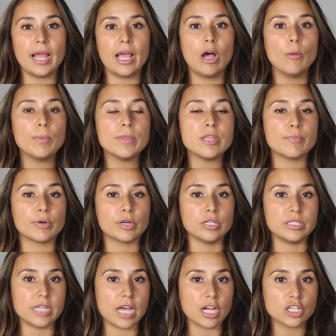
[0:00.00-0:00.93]
help in the
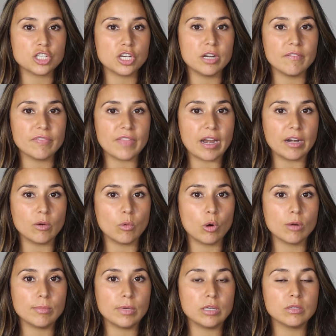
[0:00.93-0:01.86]
production of thyroid
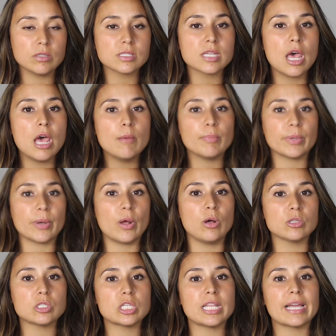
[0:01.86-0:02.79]
hormones, but
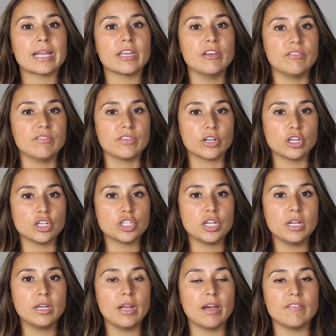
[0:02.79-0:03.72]
also that
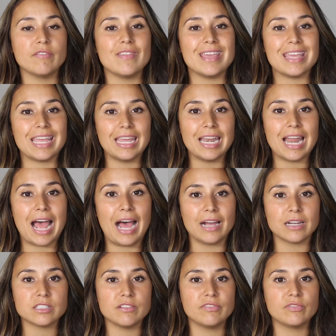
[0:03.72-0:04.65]
conversion of the
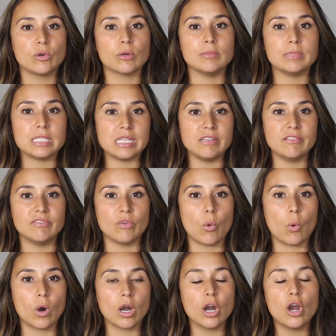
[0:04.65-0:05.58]
inactive form
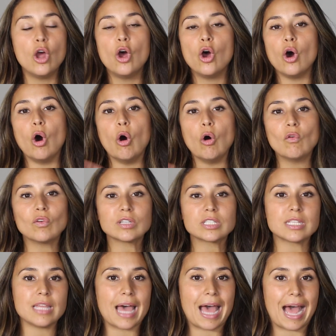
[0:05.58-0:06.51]
T4 over
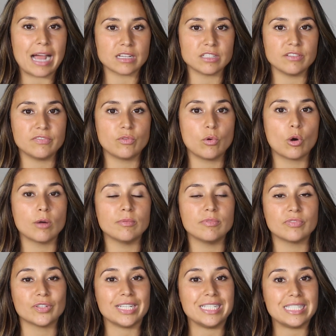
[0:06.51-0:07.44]
to the active form
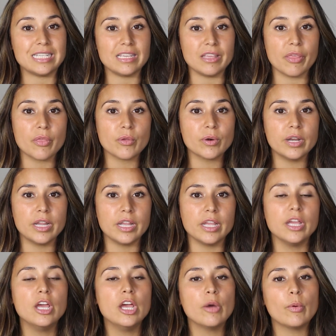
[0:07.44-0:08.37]
free
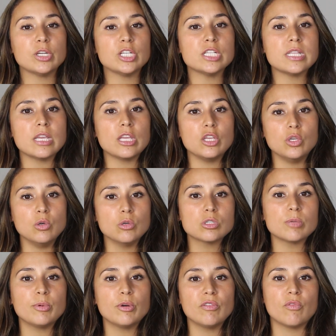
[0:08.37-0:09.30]
T3, which is the
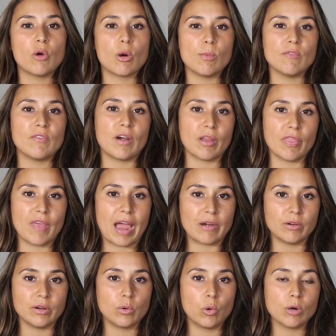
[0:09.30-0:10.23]
usable form of our
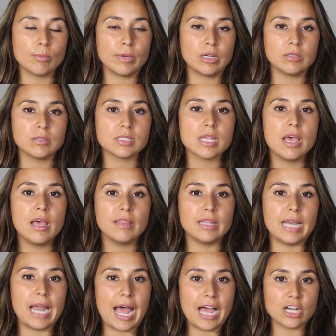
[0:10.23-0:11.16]
thyroid hormones
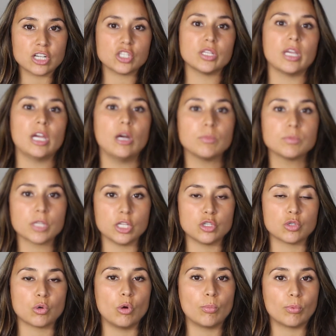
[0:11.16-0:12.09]
that actually helps
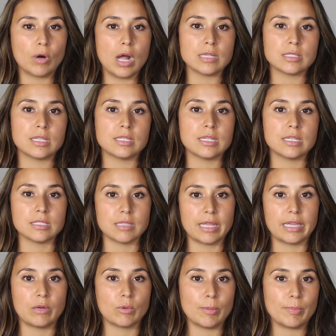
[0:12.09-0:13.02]
control processes
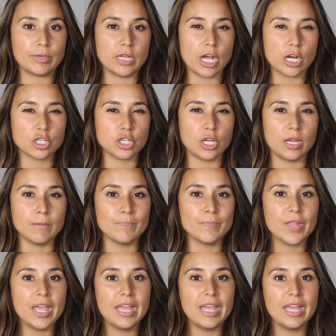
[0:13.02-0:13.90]
like reproduction.